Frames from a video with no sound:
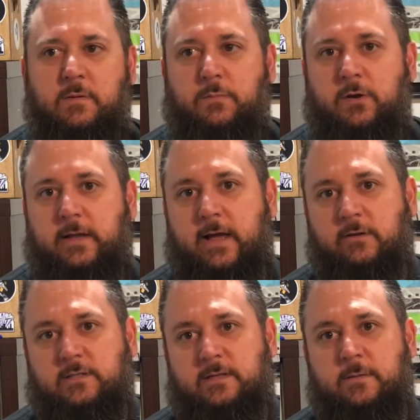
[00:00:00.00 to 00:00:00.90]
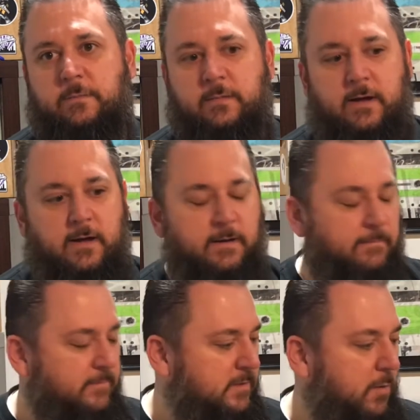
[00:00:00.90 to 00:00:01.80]
putting out some
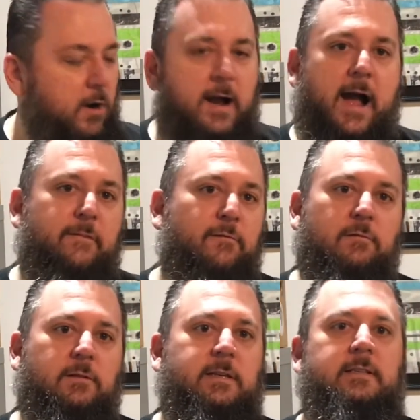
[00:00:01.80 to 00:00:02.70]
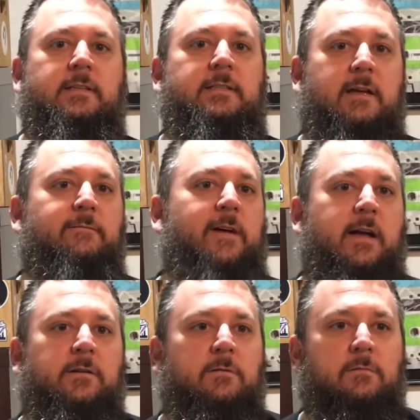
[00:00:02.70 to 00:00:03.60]
archival releases on
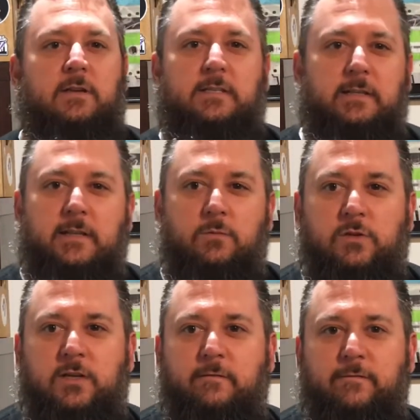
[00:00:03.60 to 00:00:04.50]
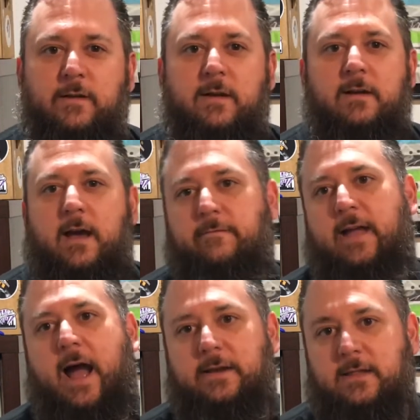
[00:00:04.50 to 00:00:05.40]
vinyl recently, which I've
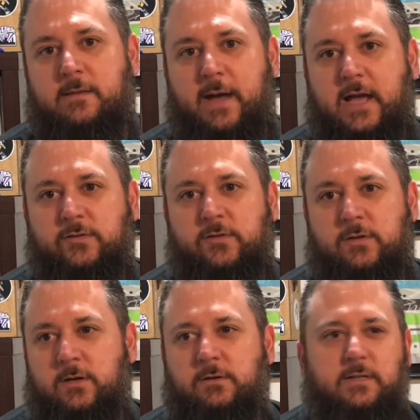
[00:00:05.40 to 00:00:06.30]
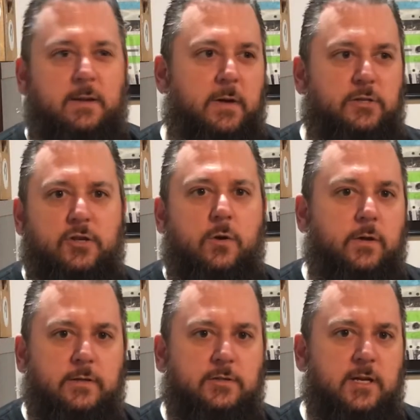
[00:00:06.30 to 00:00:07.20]
gotten in the past few years, and I might show
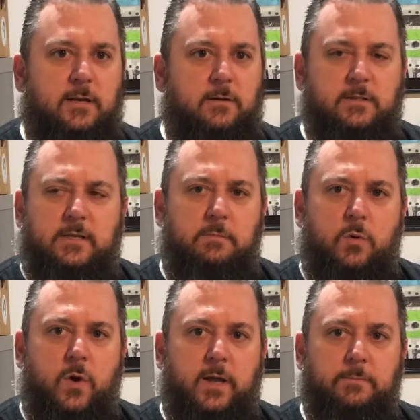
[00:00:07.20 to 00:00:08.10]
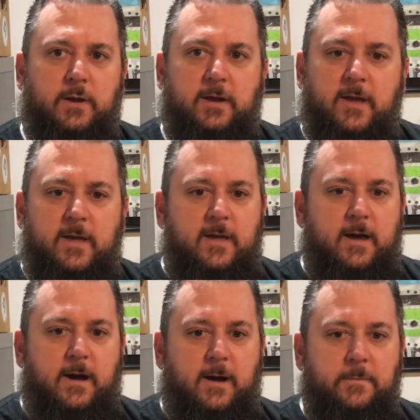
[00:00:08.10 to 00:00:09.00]
on this channel at some point. But
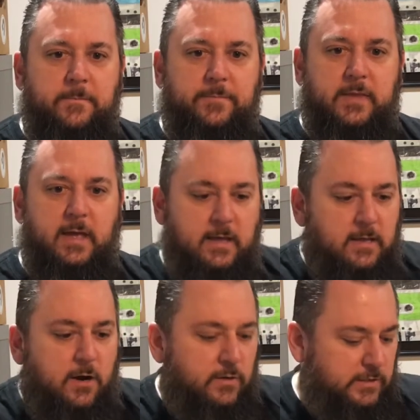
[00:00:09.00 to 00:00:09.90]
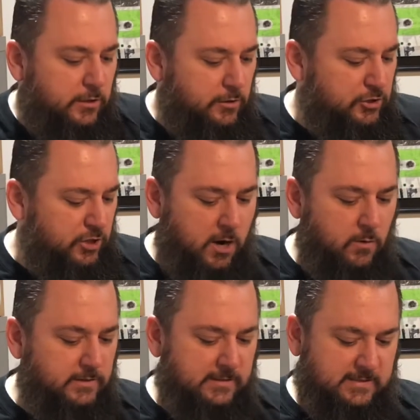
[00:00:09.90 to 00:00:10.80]
it's a good
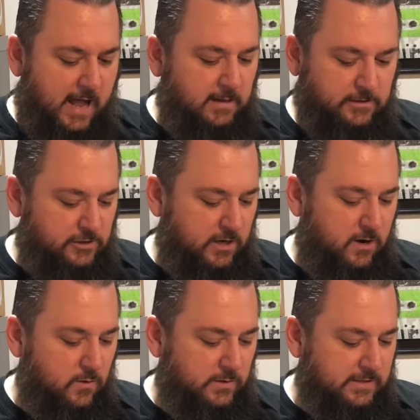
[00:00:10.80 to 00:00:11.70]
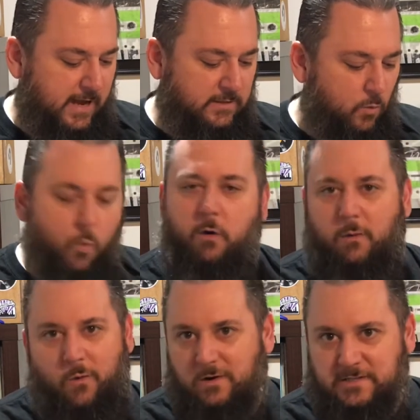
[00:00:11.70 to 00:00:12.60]
show. It's a solid show. It's got the
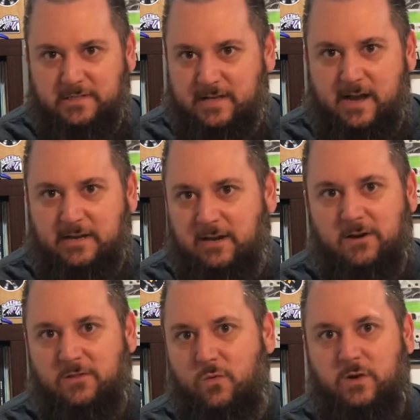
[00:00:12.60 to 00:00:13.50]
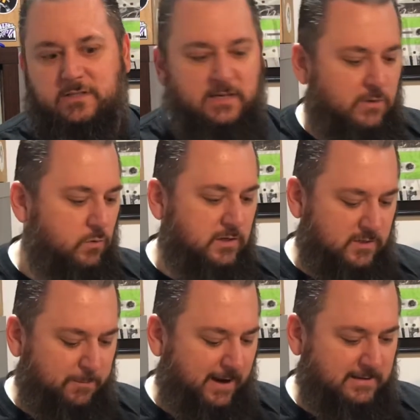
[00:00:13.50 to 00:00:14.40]
war horses on here, the ones that you would
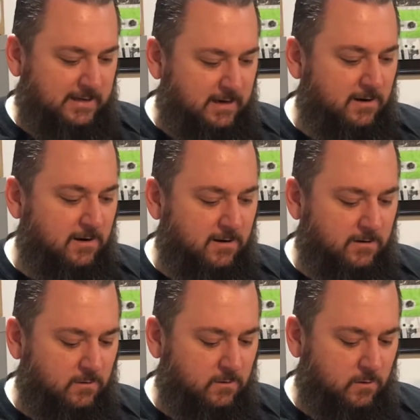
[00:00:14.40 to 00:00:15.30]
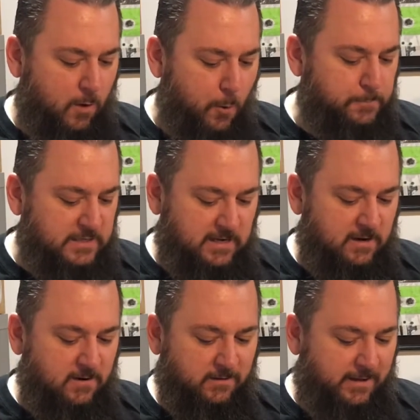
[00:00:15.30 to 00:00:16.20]
expect to hear or hope to
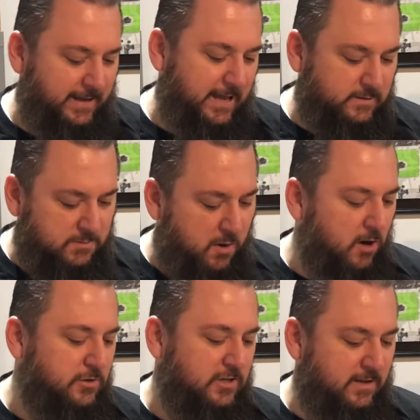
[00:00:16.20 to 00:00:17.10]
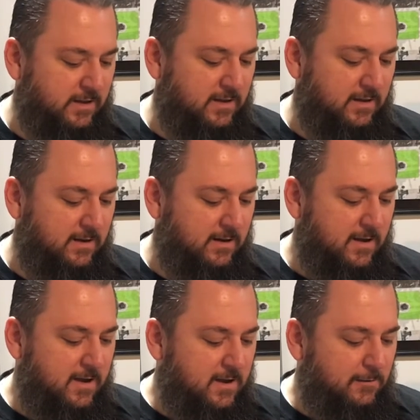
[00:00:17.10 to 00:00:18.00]
hear, like Ants Marching and
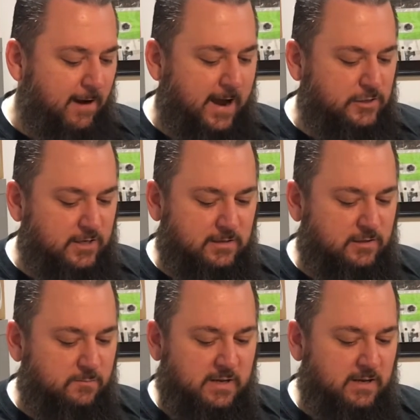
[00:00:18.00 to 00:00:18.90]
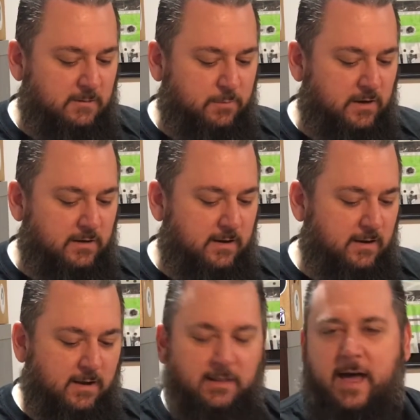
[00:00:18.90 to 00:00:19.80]
Crash Into Me, but
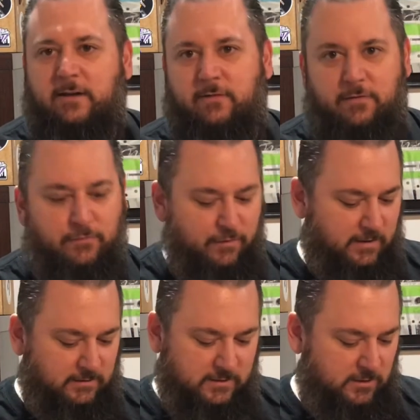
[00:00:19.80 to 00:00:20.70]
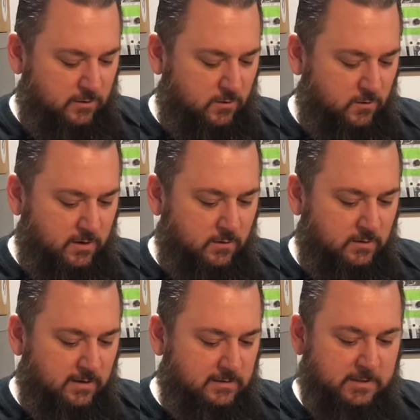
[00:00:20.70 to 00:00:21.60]
a lot of other things too.
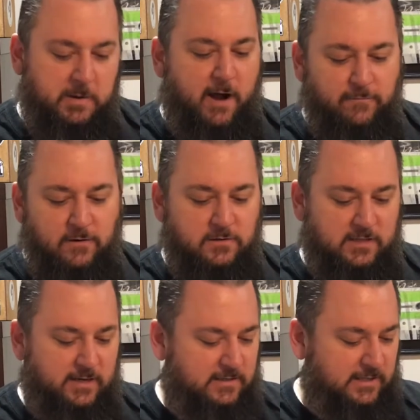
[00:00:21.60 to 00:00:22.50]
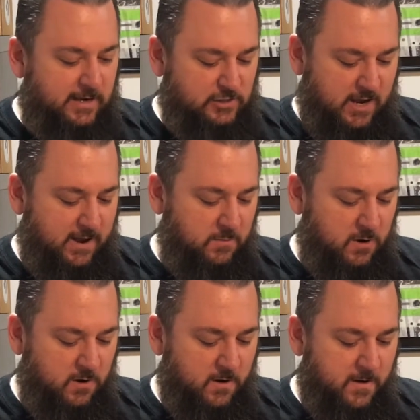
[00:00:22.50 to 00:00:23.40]
It's some covers like
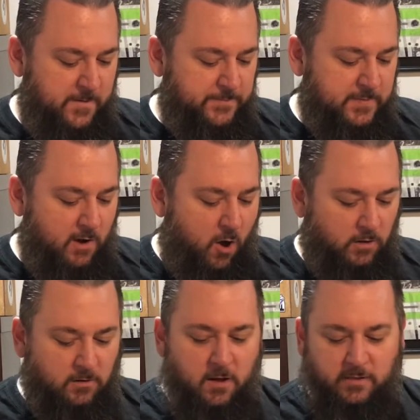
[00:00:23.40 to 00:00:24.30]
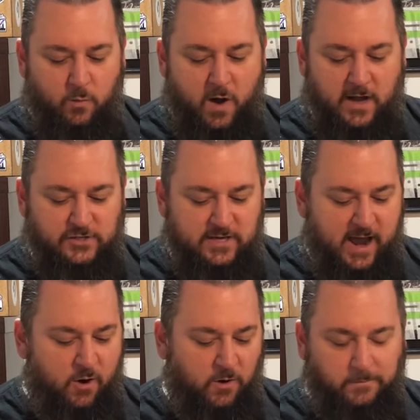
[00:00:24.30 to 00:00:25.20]
Sledgehammer, All Along the
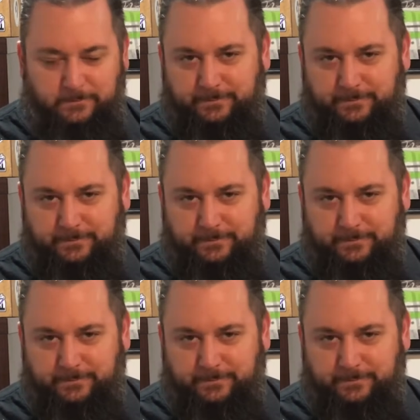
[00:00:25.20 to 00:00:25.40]
Watchtower,